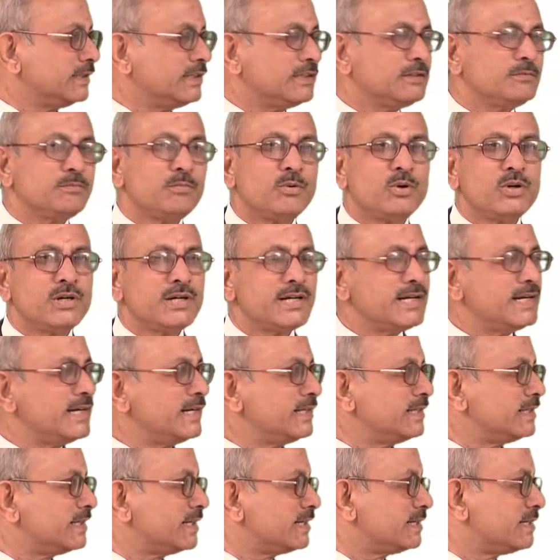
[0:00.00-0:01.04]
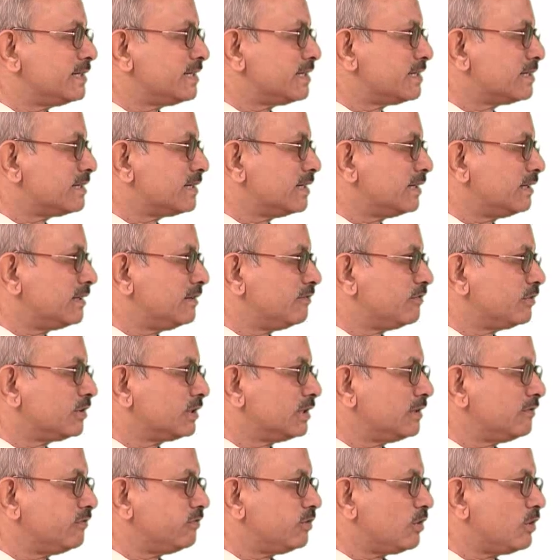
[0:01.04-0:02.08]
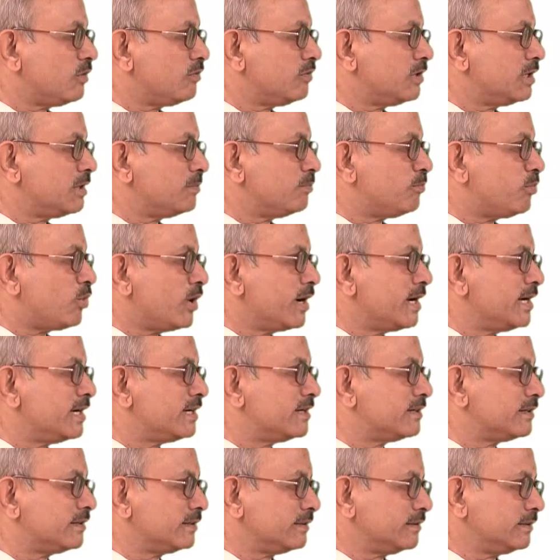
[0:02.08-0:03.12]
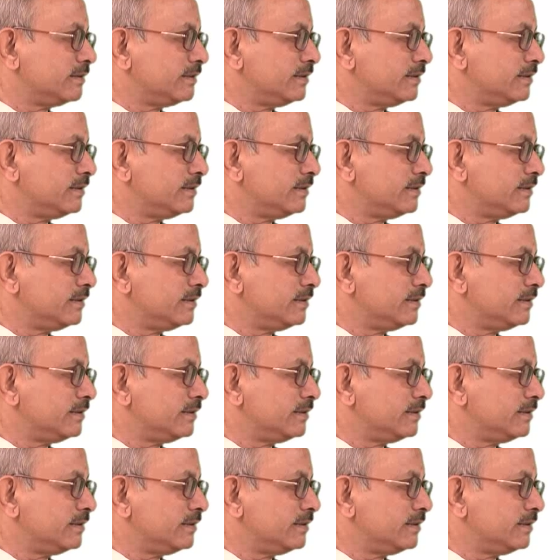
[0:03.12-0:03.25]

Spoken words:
the spot rate is adjusted for the forward points.